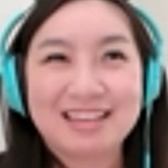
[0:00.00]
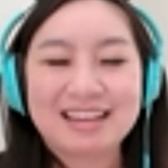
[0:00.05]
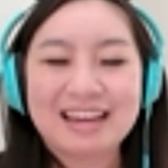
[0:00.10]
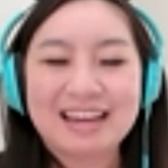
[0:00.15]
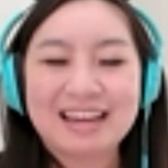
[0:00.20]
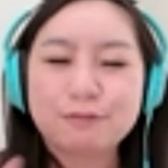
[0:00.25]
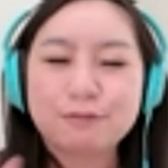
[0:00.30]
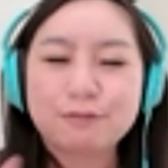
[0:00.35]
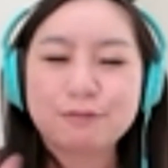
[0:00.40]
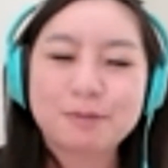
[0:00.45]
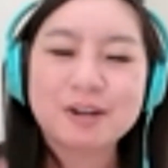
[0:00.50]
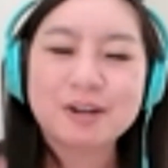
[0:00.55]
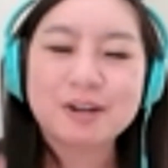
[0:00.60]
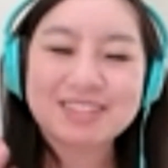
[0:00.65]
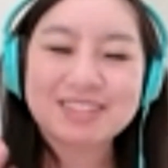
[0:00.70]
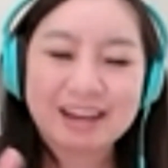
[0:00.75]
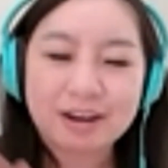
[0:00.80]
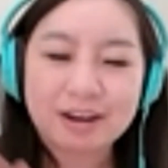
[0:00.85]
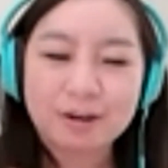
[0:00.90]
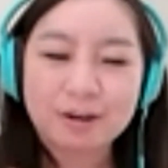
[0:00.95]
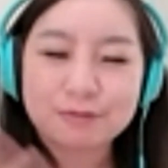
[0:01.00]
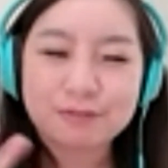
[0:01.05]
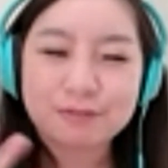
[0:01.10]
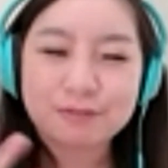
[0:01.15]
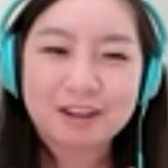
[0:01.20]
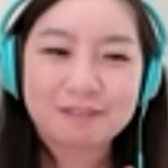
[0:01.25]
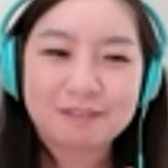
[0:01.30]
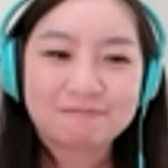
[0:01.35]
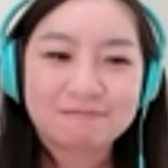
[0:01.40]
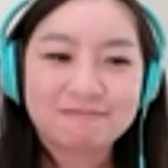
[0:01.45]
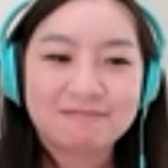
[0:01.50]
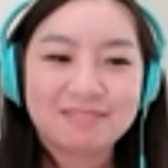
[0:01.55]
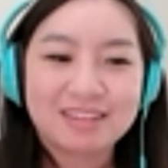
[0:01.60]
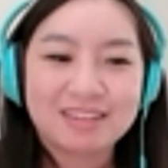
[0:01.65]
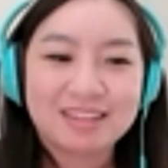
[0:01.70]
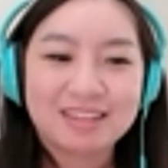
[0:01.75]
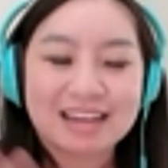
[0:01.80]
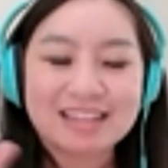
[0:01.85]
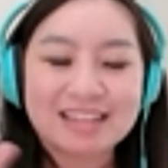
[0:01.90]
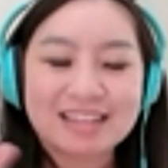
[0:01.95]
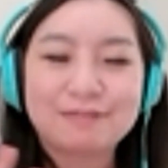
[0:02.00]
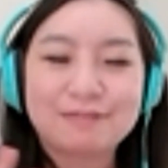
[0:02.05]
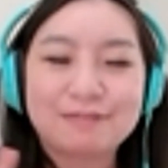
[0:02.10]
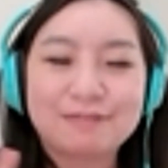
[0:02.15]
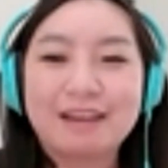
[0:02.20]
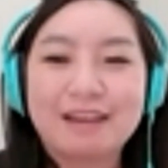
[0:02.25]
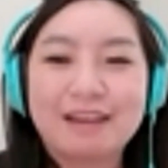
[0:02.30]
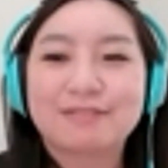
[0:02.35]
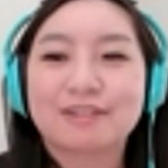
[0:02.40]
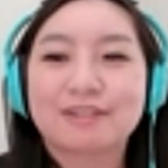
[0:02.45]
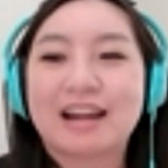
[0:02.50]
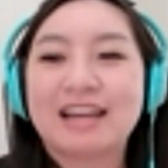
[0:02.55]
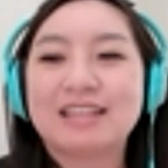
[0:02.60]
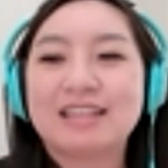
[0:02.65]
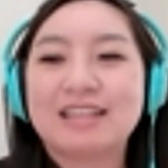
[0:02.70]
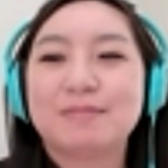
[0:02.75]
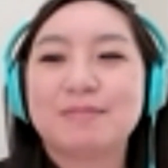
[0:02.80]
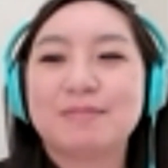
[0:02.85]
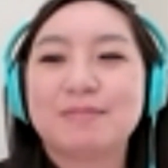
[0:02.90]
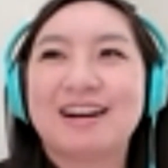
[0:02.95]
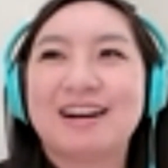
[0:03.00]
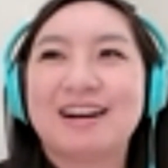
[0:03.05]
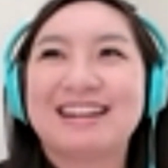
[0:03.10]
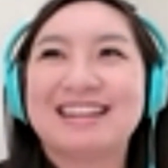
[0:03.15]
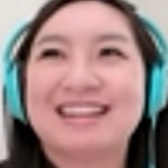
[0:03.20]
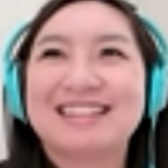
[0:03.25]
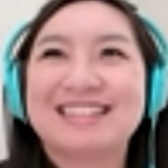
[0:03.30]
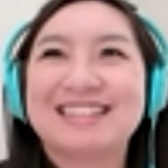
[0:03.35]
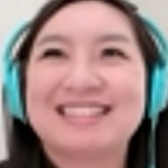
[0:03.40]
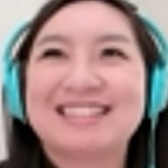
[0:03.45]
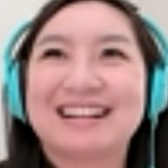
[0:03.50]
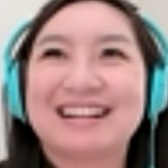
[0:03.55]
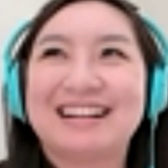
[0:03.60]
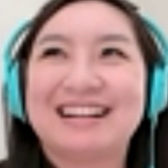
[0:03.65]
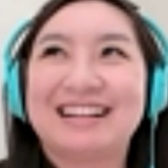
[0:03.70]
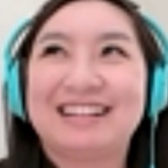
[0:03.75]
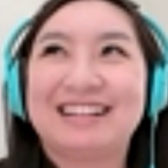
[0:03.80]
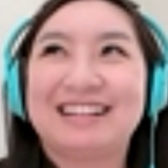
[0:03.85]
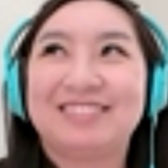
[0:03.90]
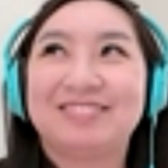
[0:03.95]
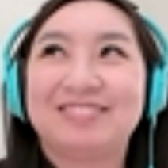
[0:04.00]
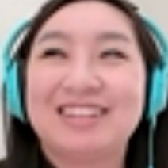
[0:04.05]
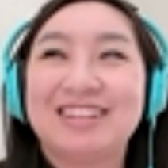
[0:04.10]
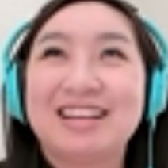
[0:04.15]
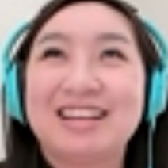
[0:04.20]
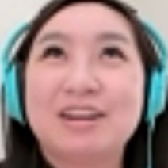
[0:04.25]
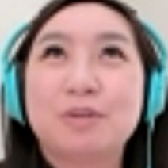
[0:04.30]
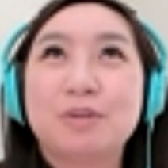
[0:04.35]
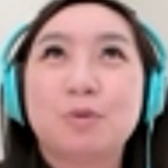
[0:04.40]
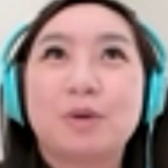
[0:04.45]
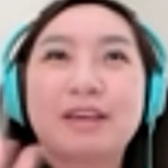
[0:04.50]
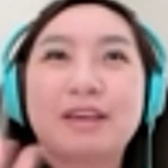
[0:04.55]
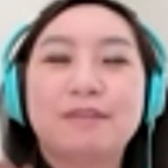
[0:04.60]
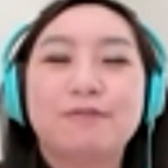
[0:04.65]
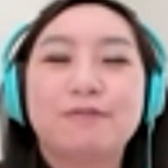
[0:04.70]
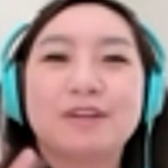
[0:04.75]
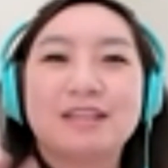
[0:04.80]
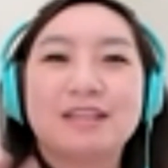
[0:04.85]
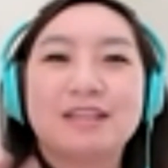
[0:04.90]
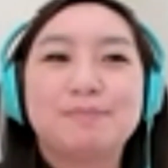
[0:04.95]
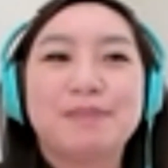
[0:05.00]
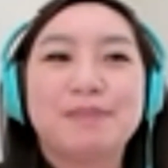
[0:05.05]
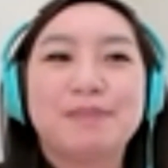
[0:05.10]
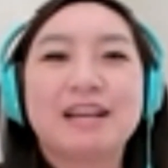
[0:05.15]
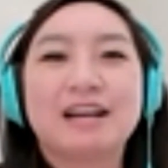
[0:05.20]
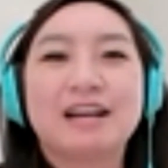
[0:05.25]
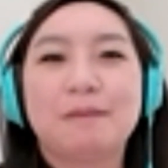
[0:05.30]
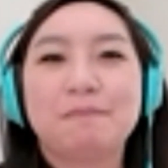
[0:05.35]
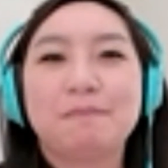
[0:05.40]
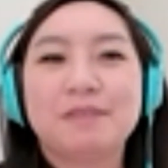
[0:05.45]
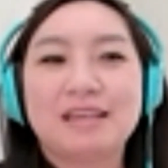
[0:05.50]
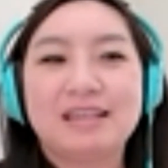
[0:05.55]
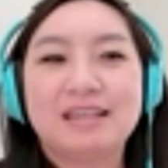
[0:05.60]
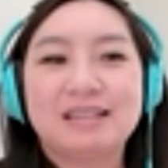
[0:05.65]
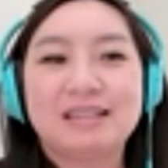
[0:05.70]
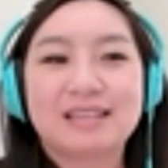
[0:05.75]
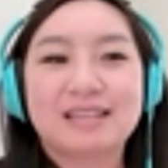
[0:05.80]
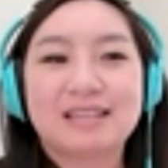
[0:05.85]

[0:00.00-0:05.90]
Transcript: kind of burnt out from the nine to five grind, to be honest, um, working for these big companies.